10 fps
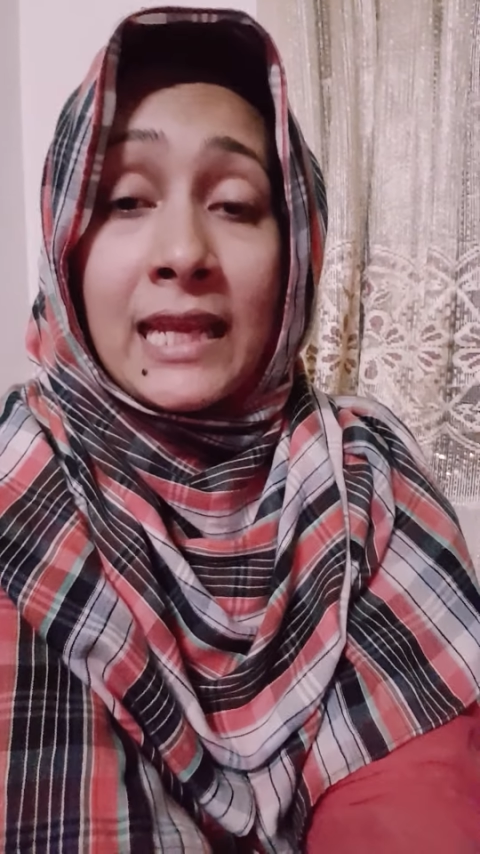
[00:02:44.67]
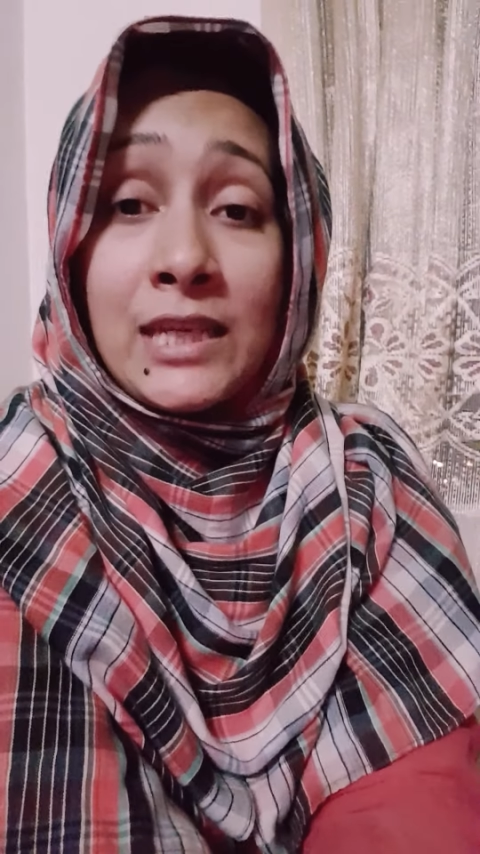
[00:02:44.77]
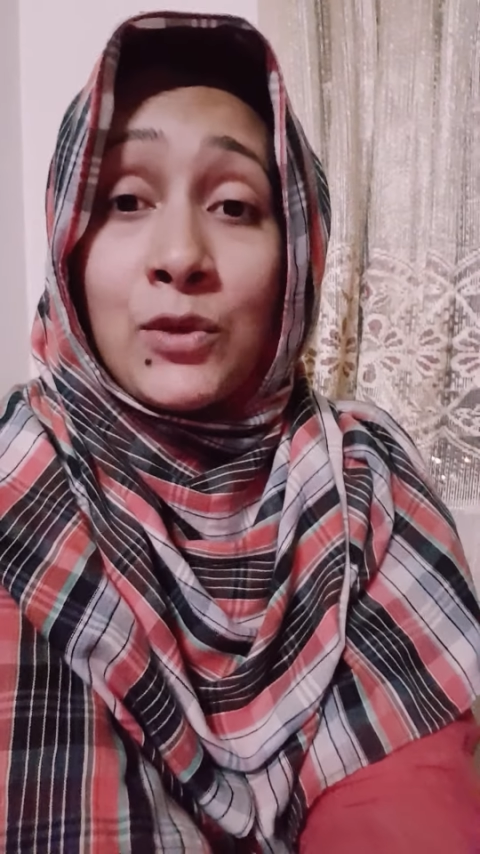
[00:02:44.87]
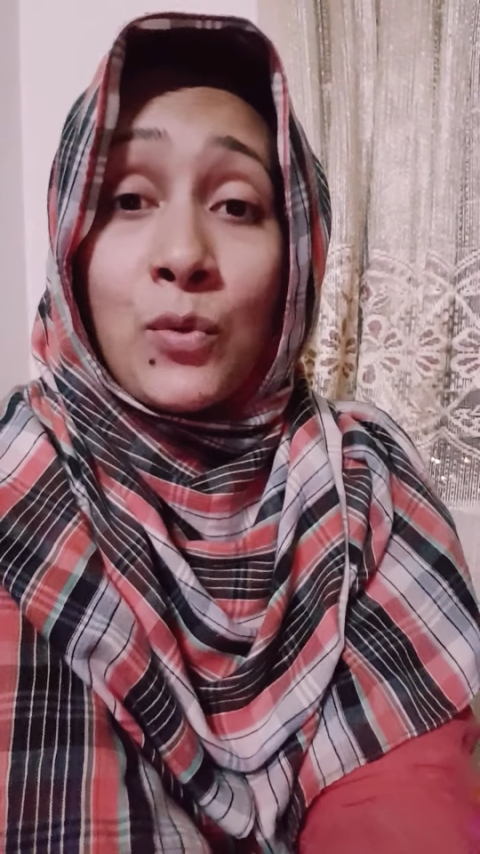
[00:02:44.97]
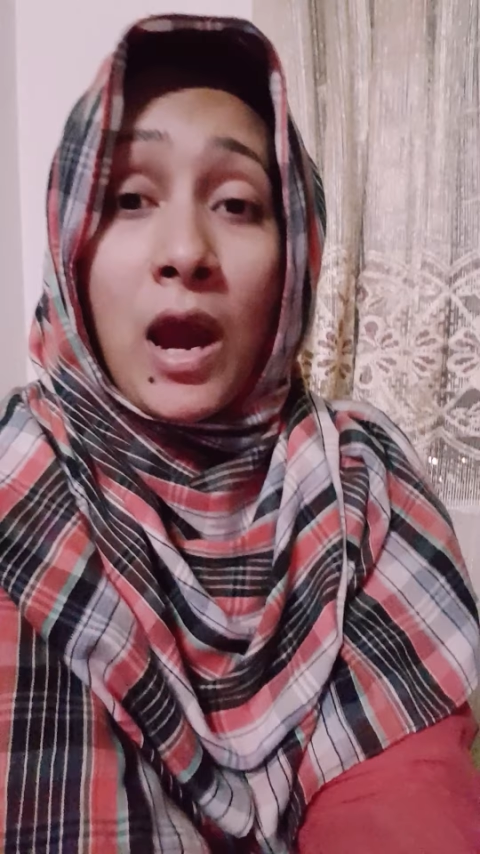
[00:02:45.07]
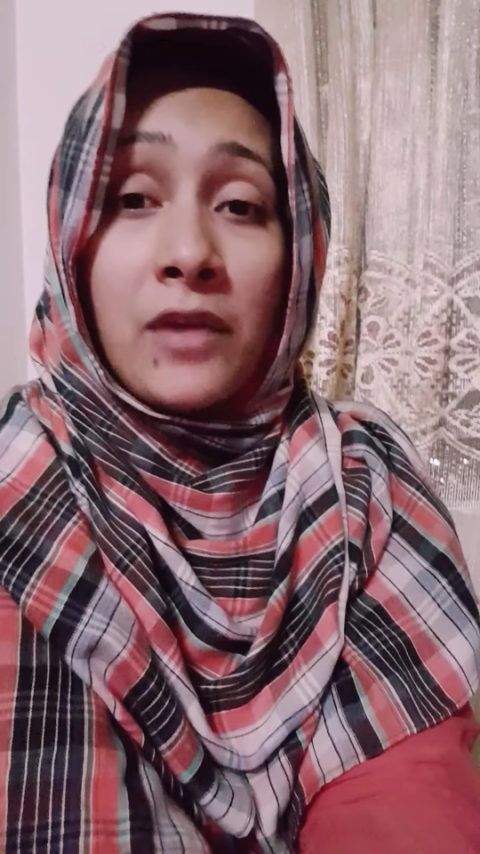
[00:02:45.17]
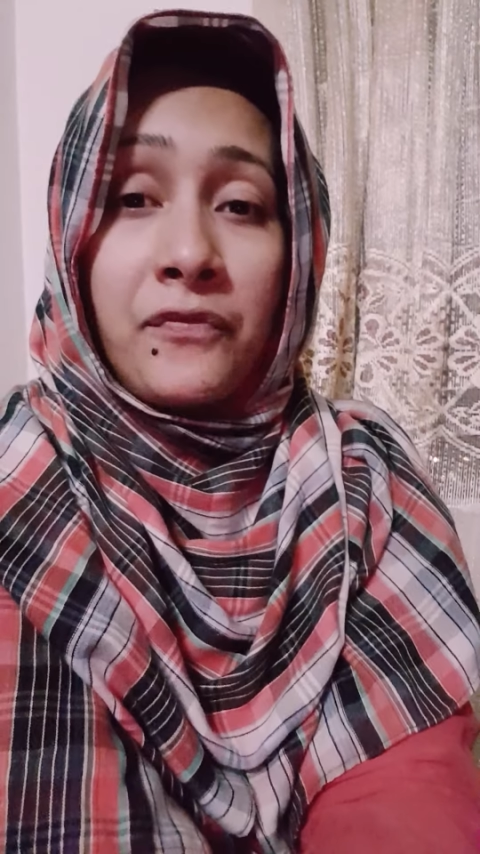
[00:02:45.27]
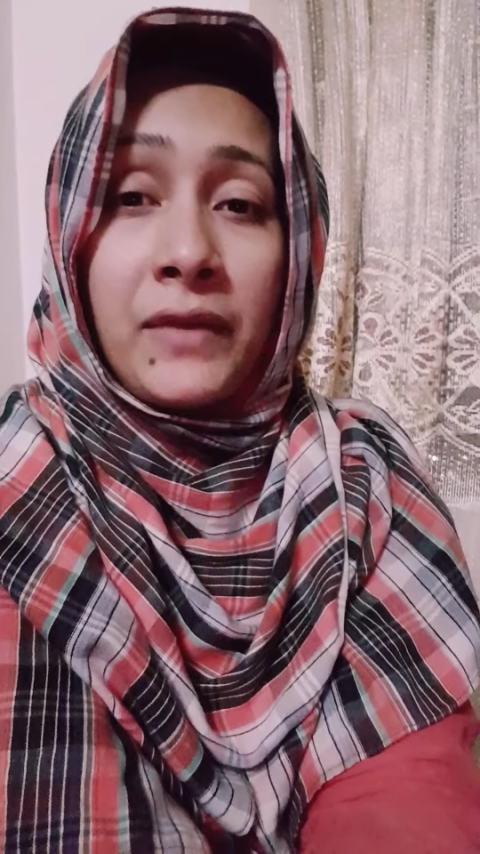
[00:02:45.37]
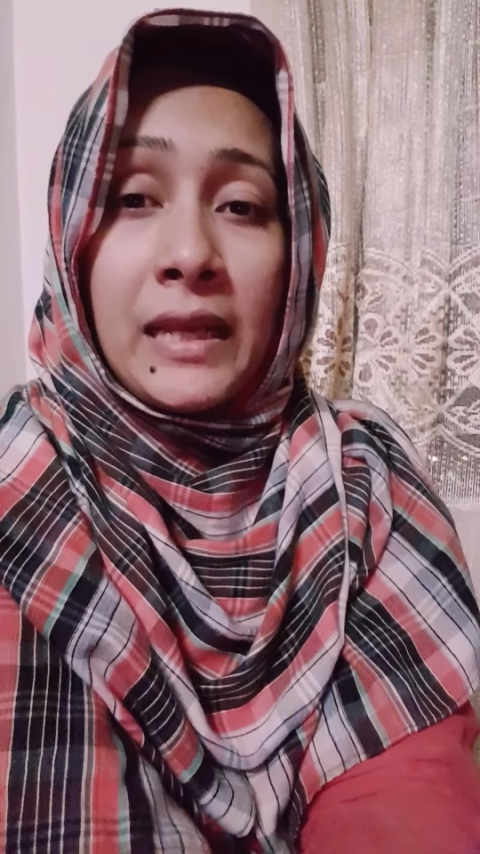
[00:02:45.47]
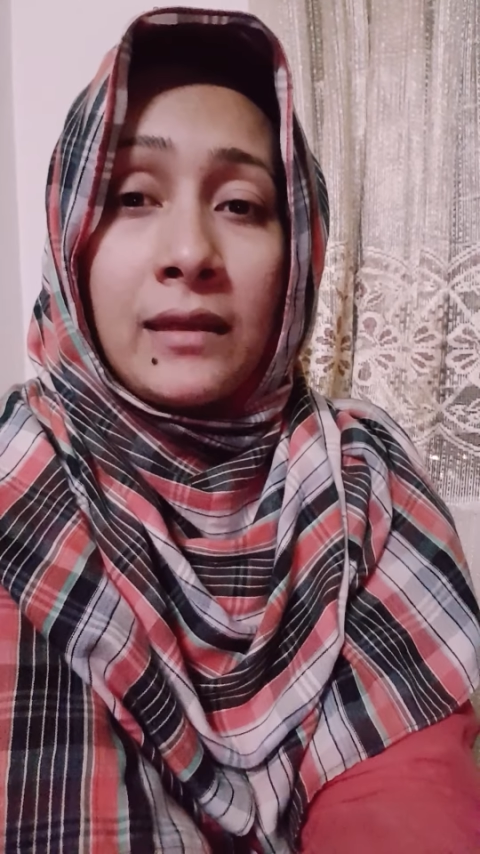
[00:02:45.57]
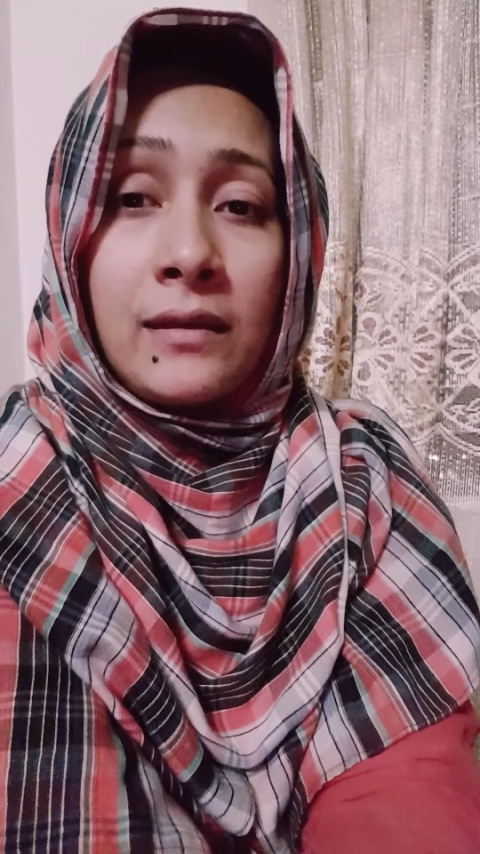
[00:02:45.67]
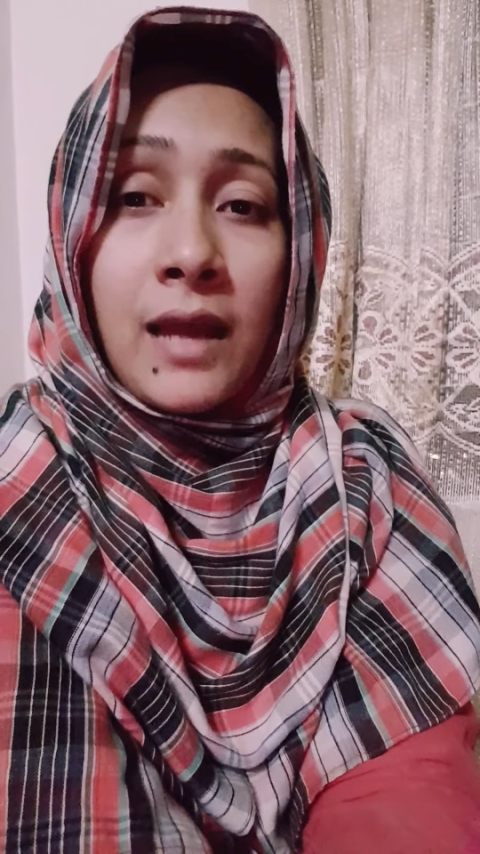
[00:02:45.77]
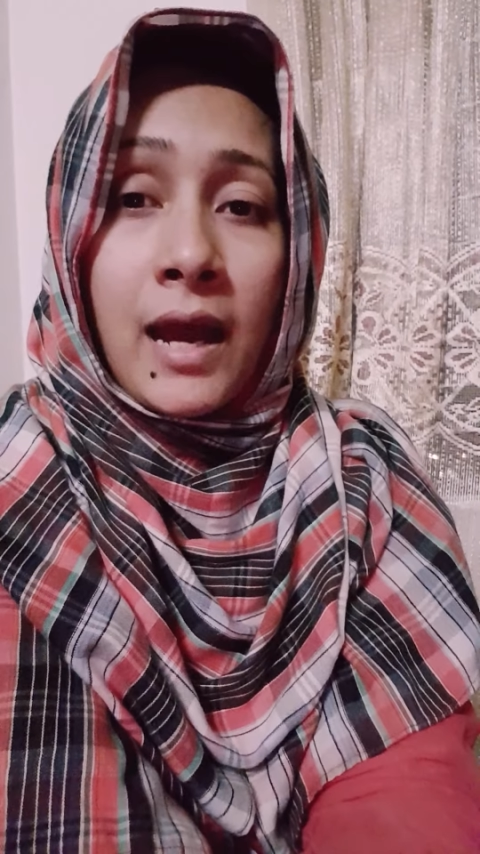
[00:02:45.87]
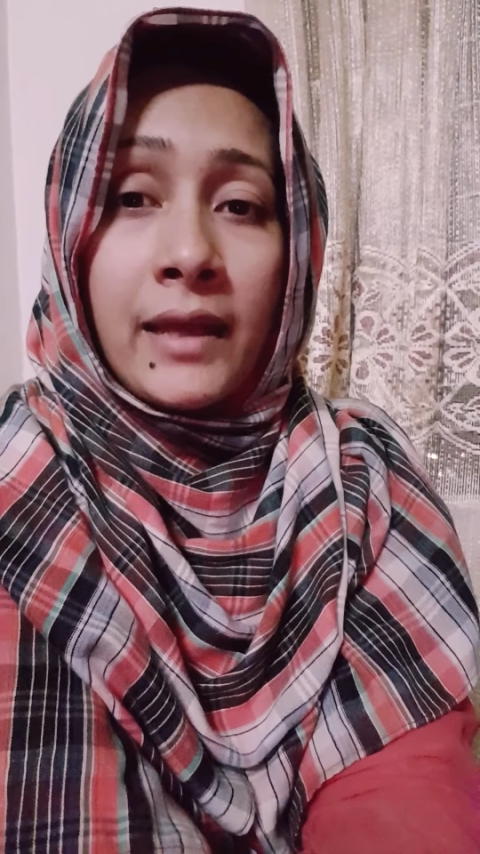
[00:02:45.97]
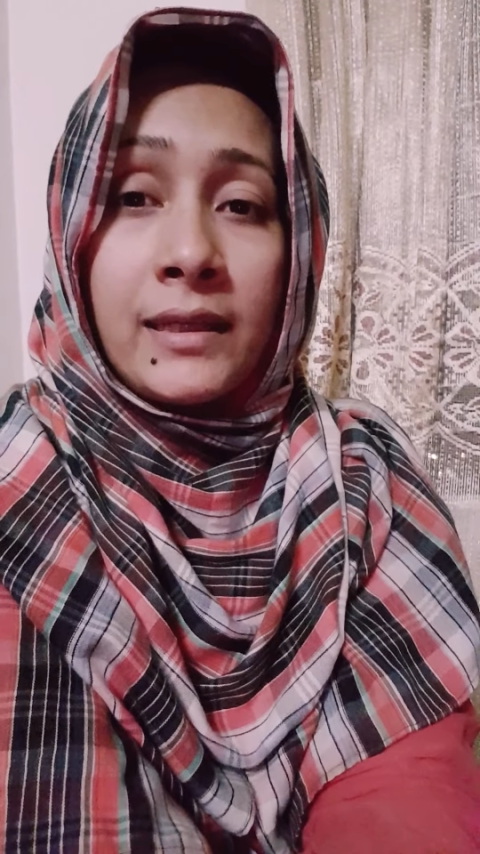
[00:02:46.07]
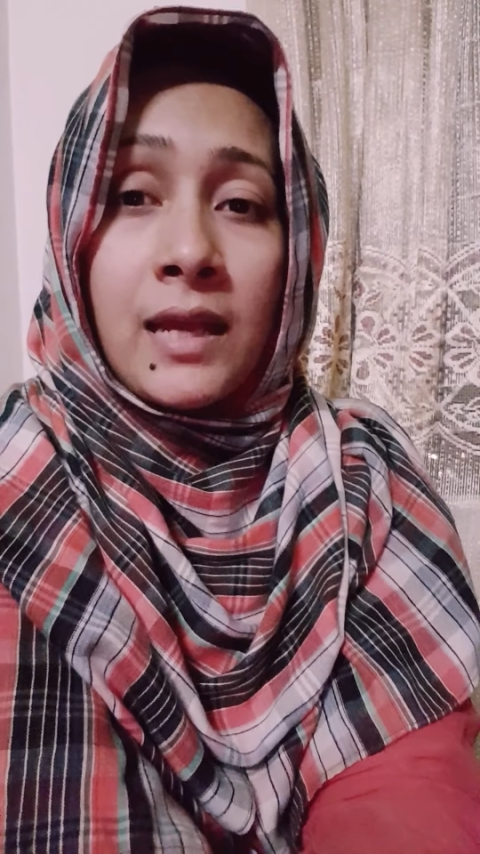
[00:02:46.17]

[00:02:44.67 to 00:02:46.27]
you are feeling like